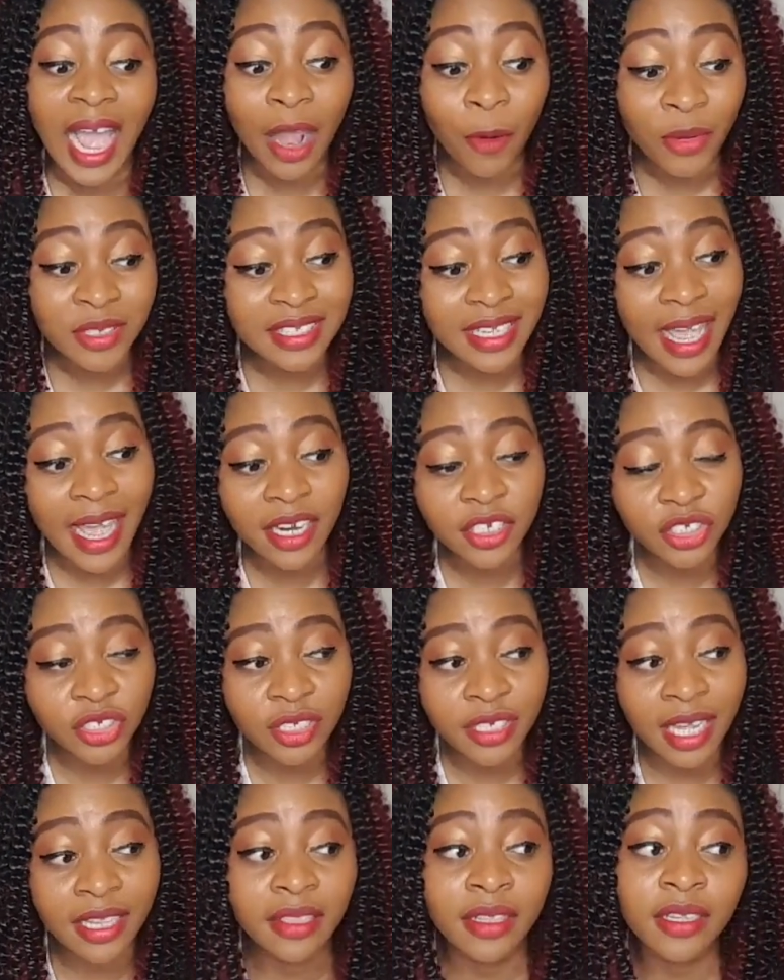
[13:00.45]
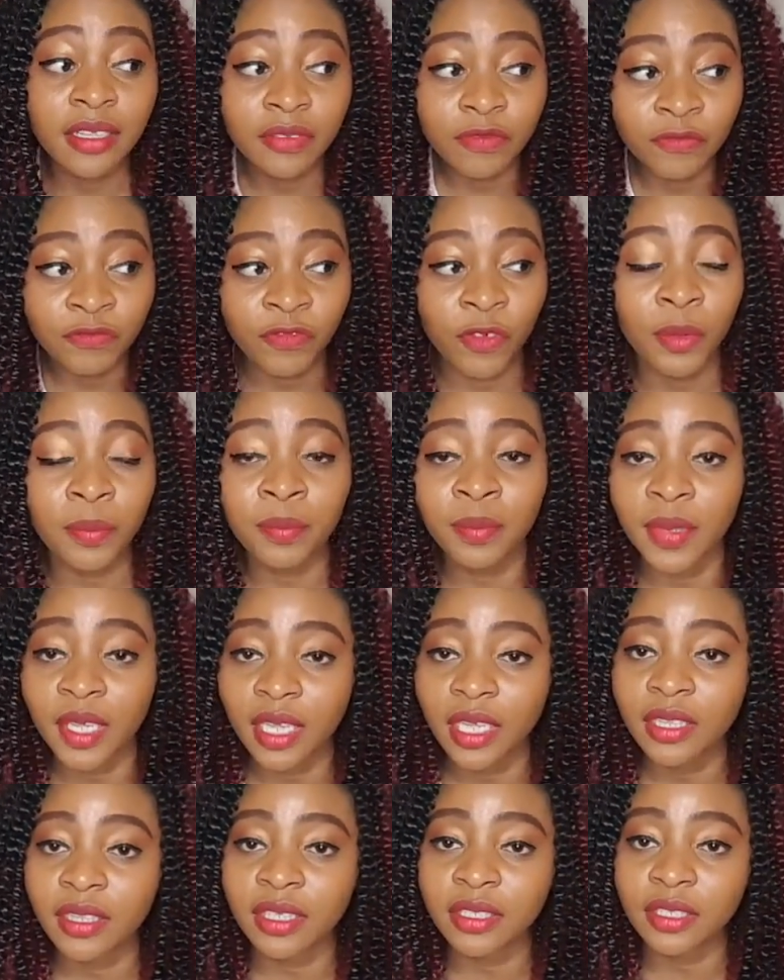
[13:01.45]
I think for
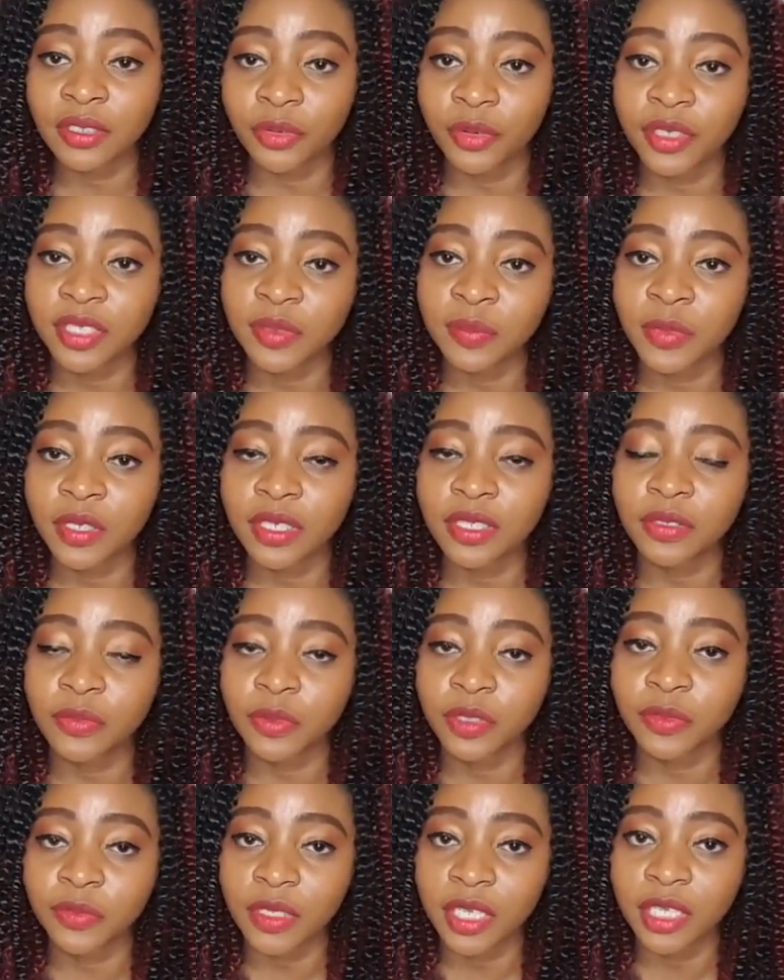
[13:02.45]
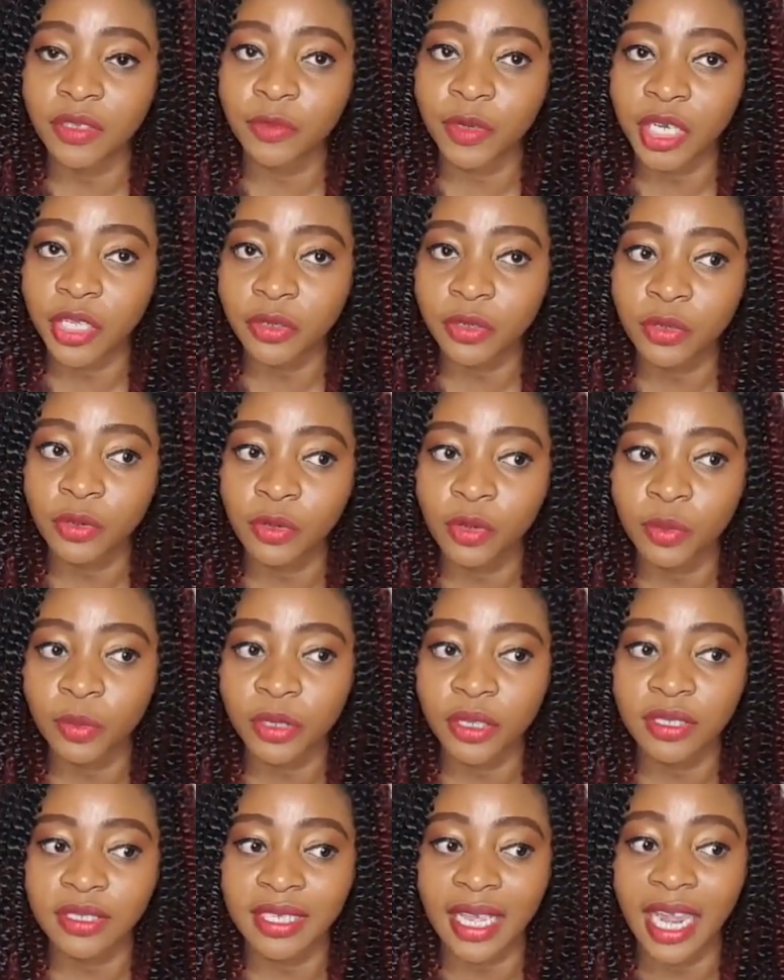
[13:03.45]
me, this Christmas was really, really cool
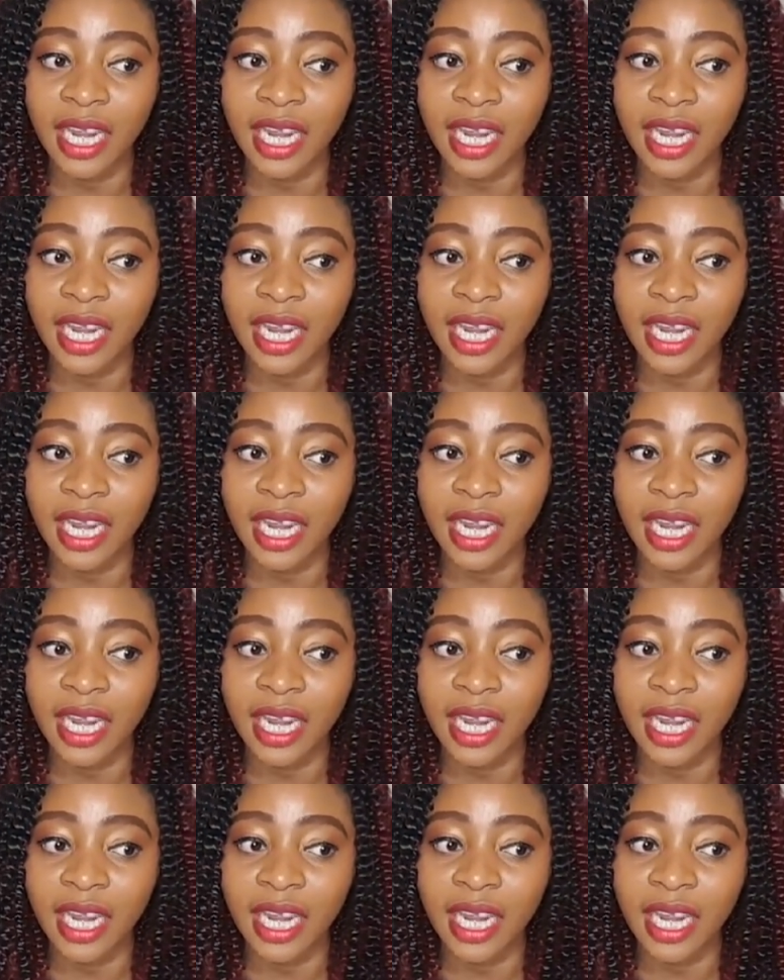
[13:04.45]
because